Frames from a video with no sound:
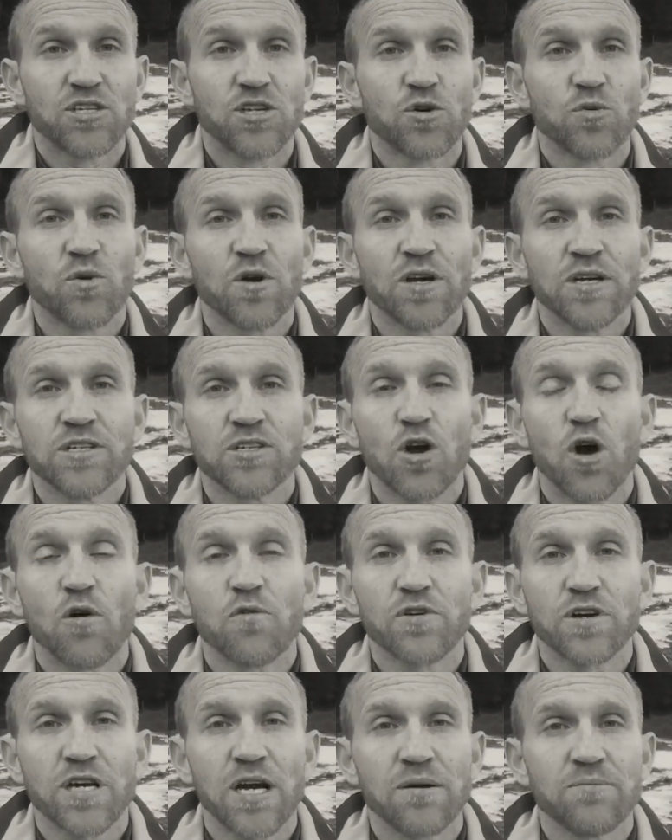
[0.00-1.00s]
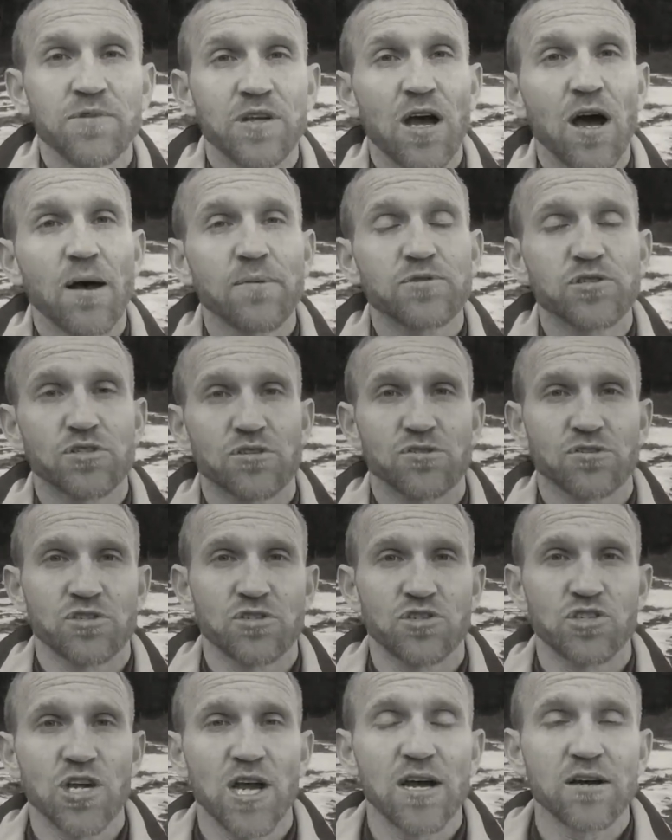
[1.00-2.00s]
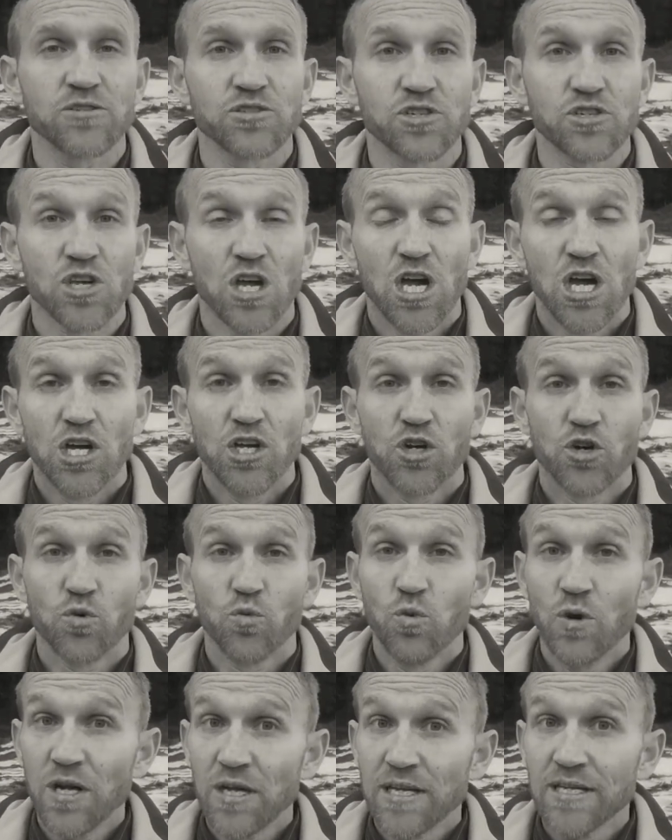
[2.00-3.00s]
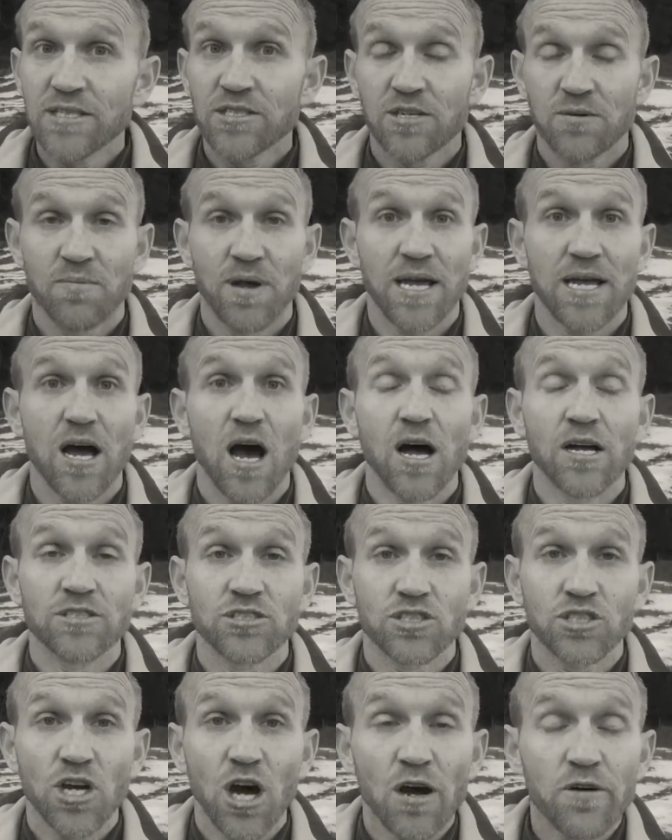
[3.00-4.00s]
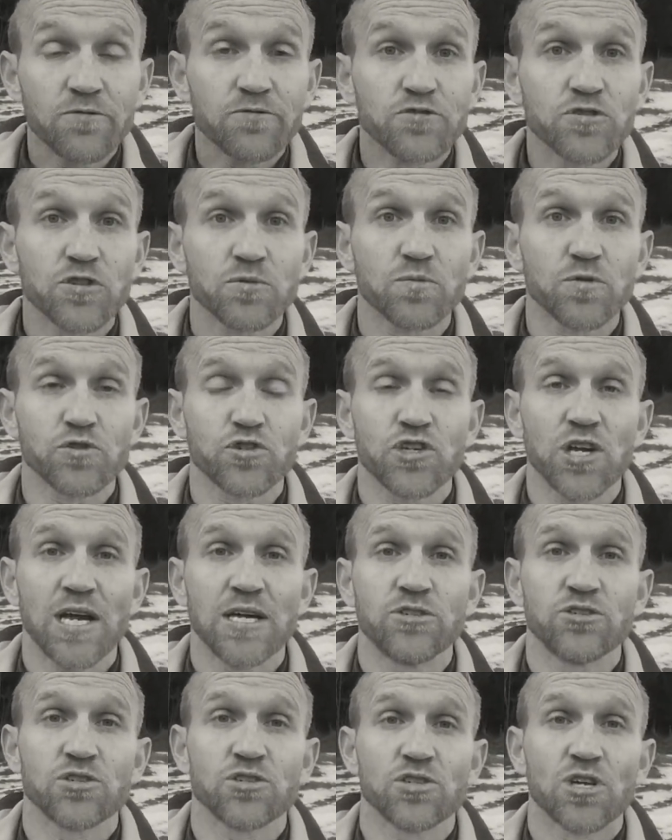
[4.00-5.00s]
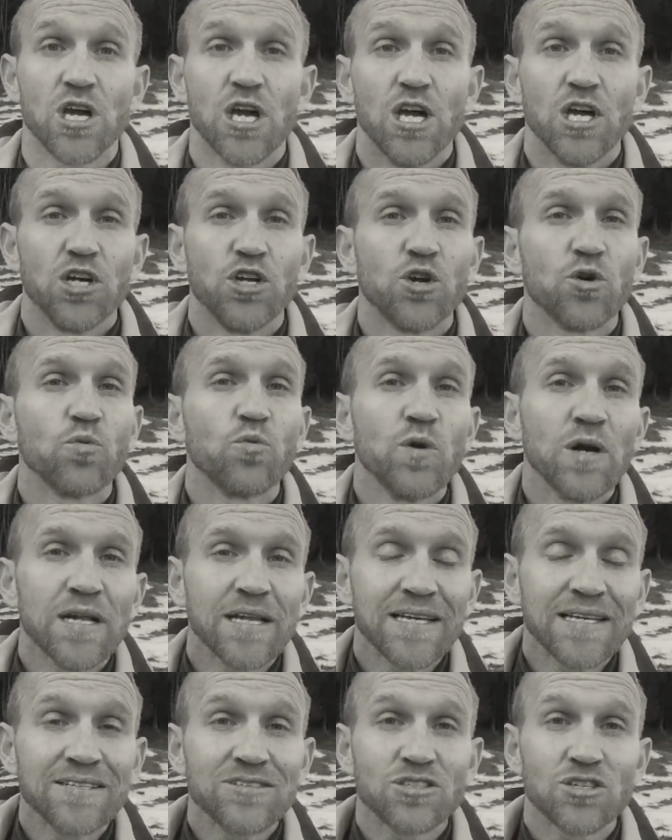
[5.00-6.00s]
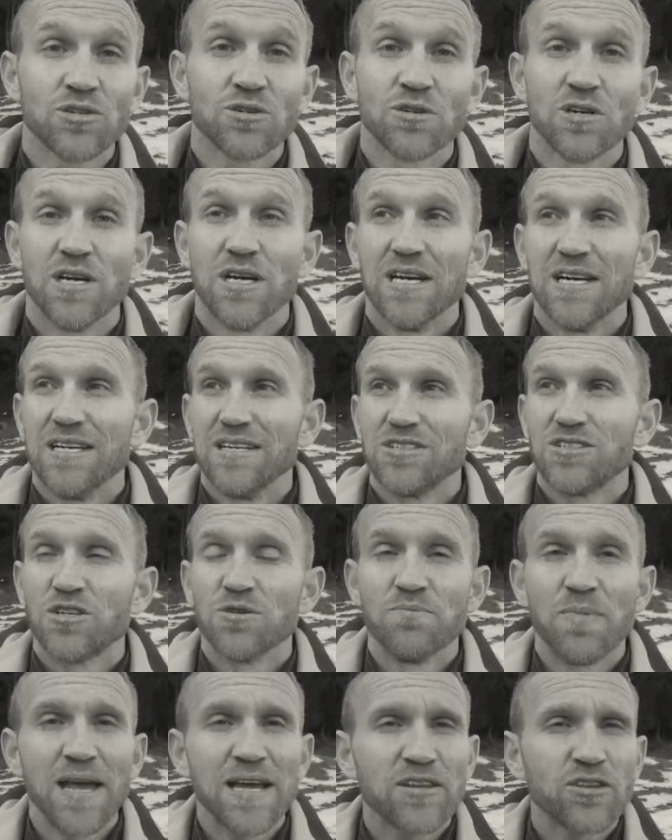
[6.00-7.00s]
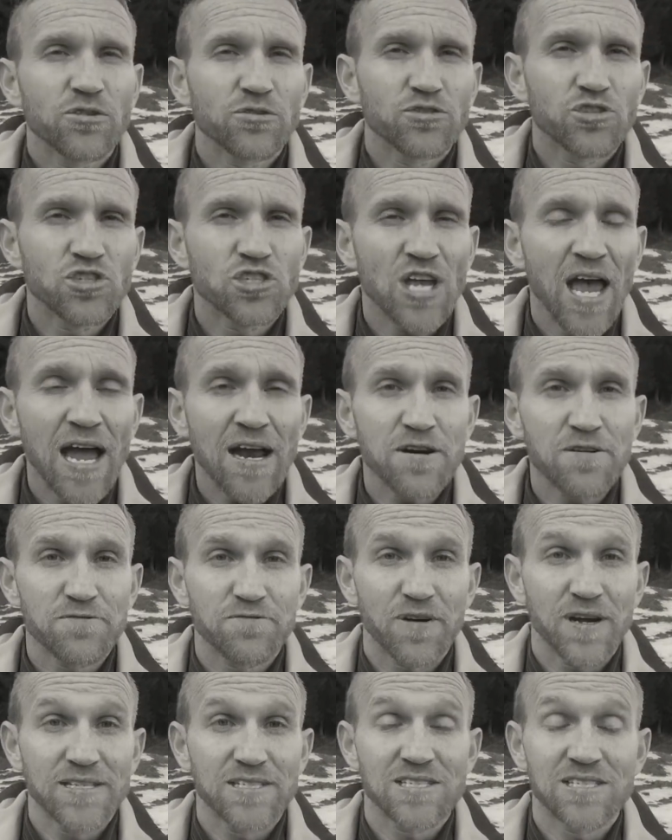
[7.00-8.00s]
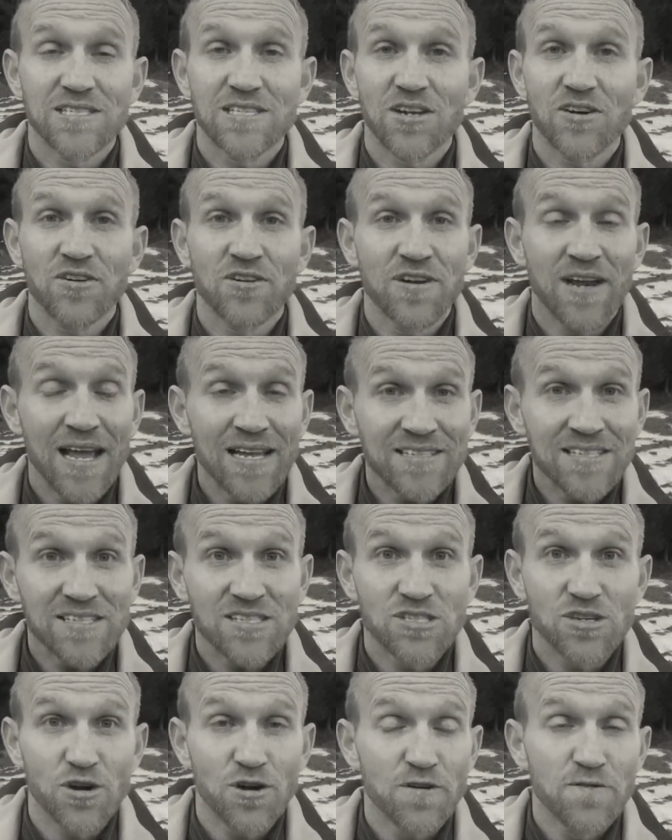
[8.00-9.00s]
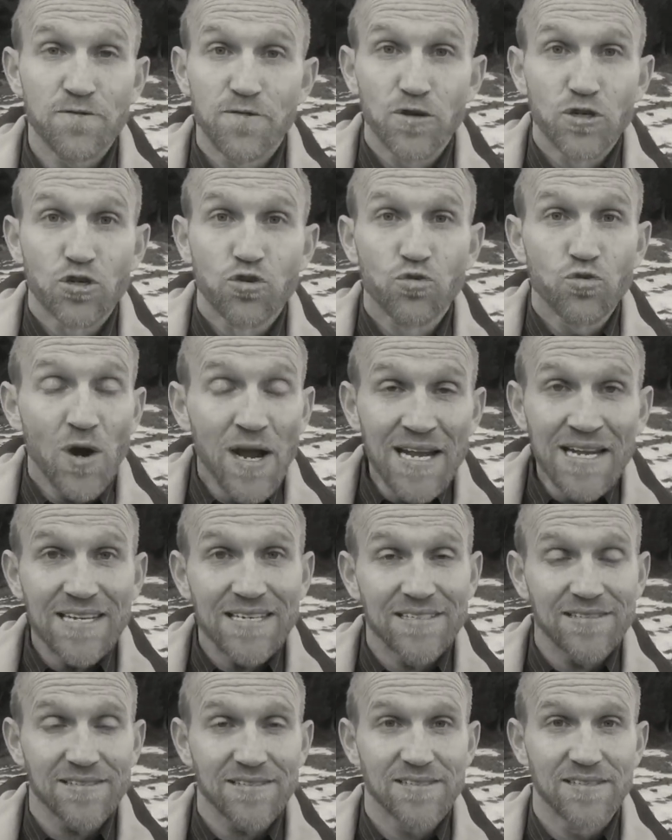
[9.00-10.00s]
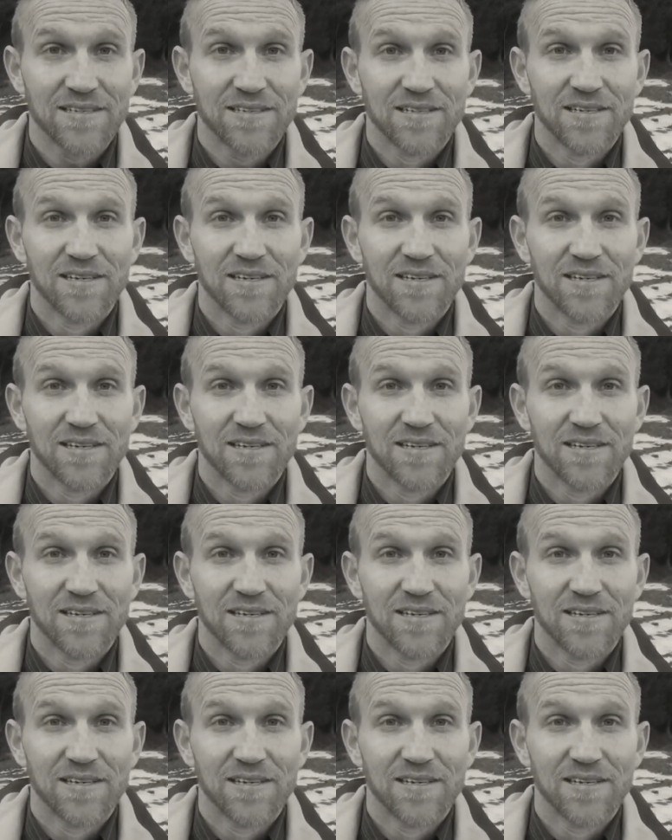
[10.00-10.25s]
You're willing to overcome the obstacles and challenges. You're willing to make uncomfortable changes. You're willing to make those sacrifices that are necessary for greatness.